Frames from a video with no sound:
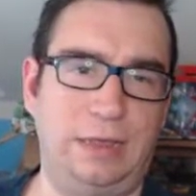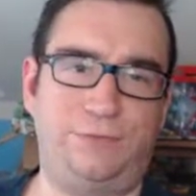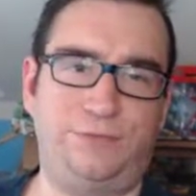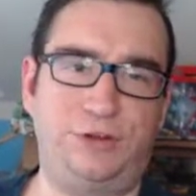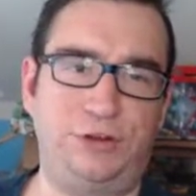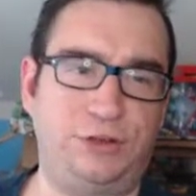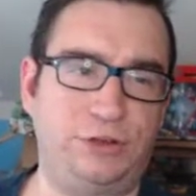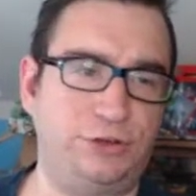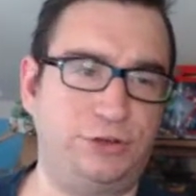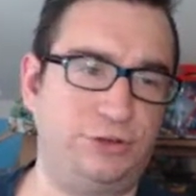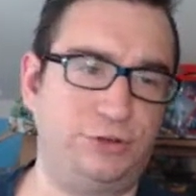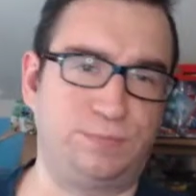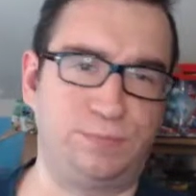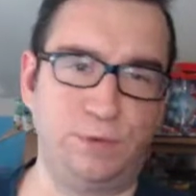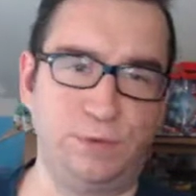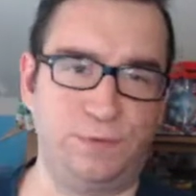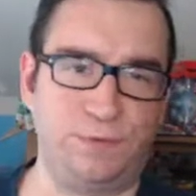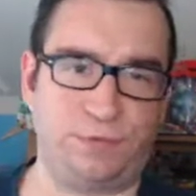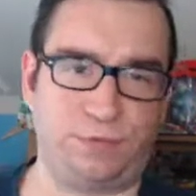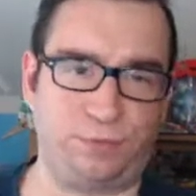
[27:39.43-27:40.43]
could just
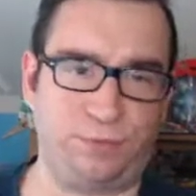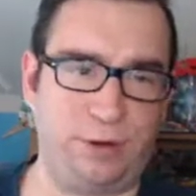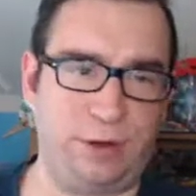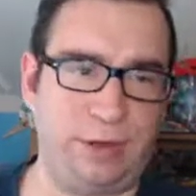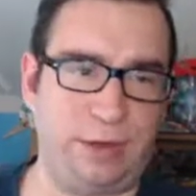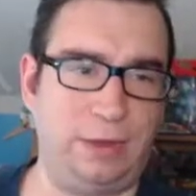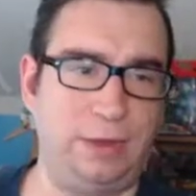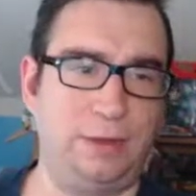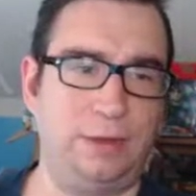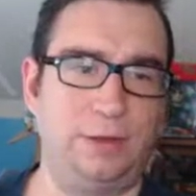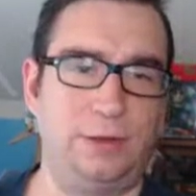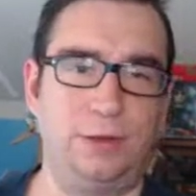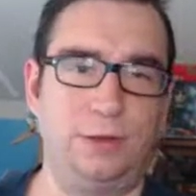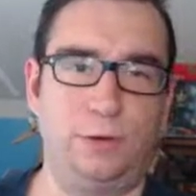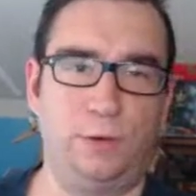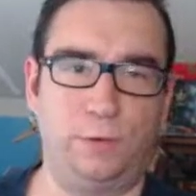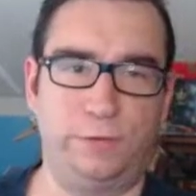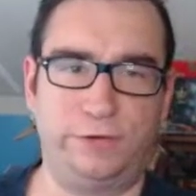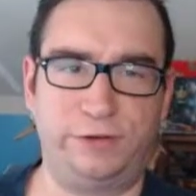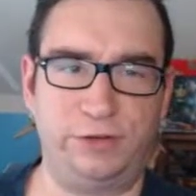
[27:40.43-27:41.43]
move 3,
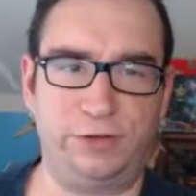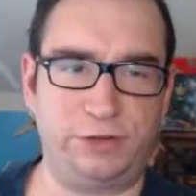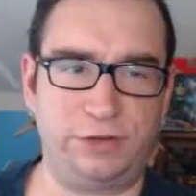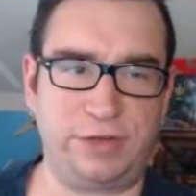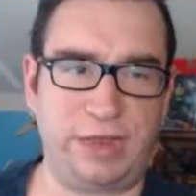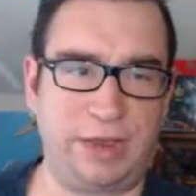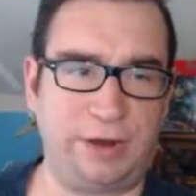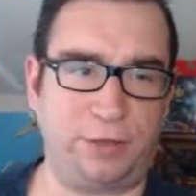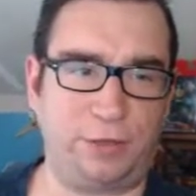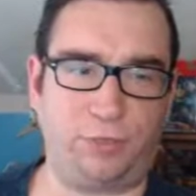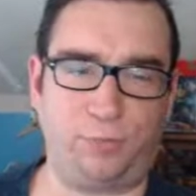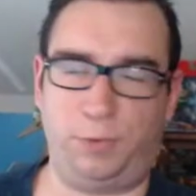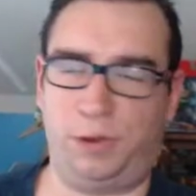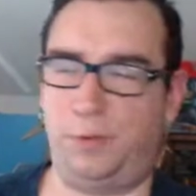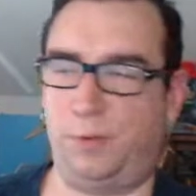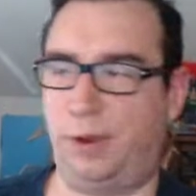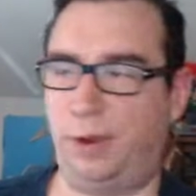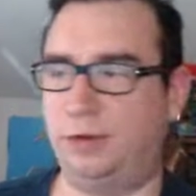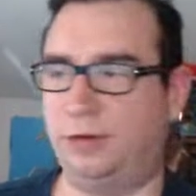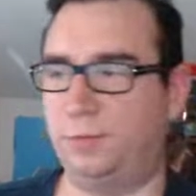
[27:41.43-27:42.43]
or if she just had a
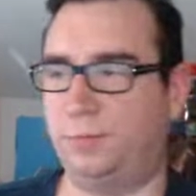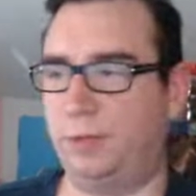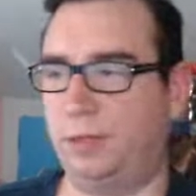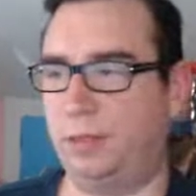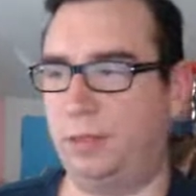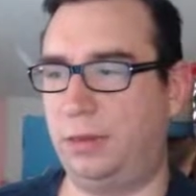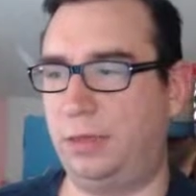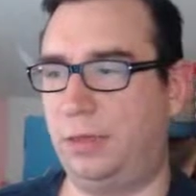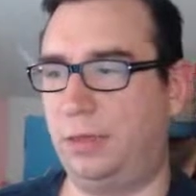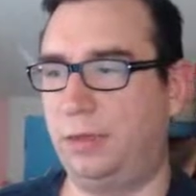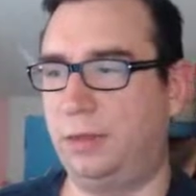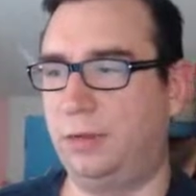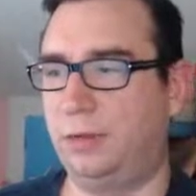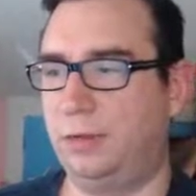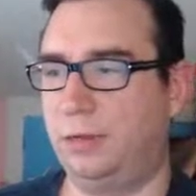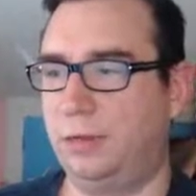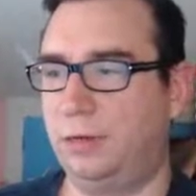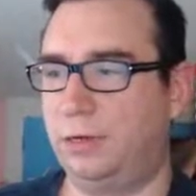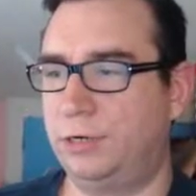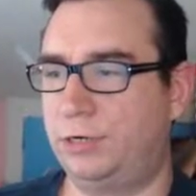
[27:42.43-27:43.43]
3 range ability,
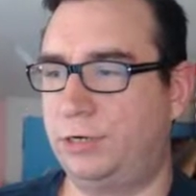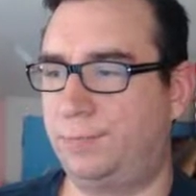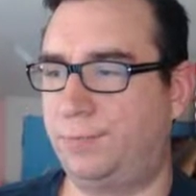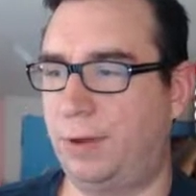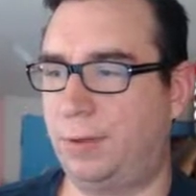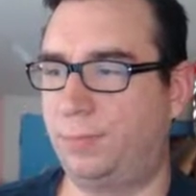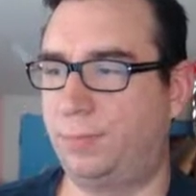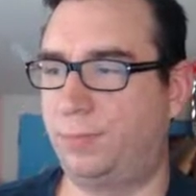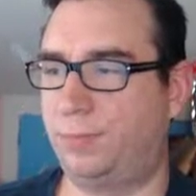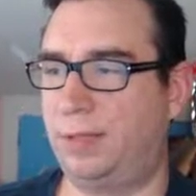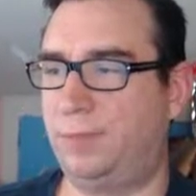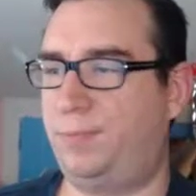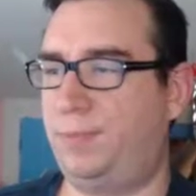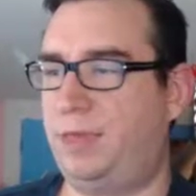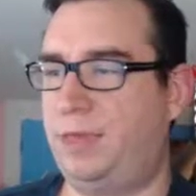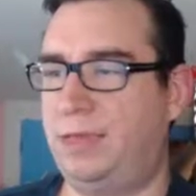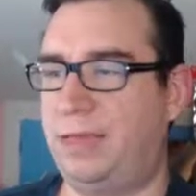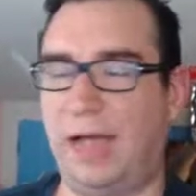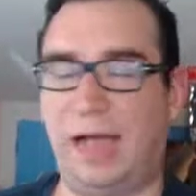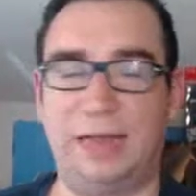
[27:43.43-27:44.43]
she'd probably
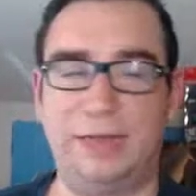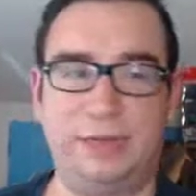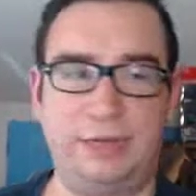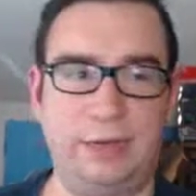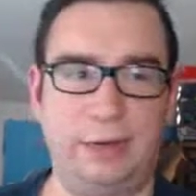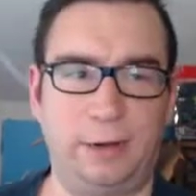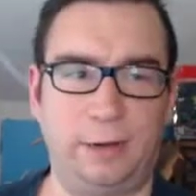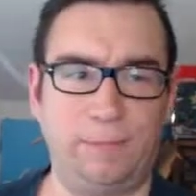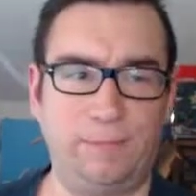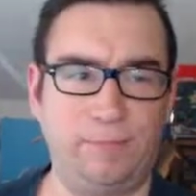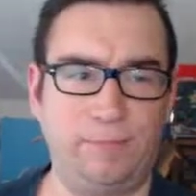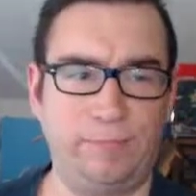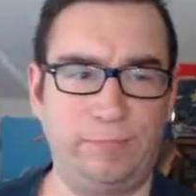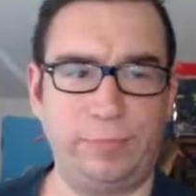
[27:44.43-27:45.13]
be God tier.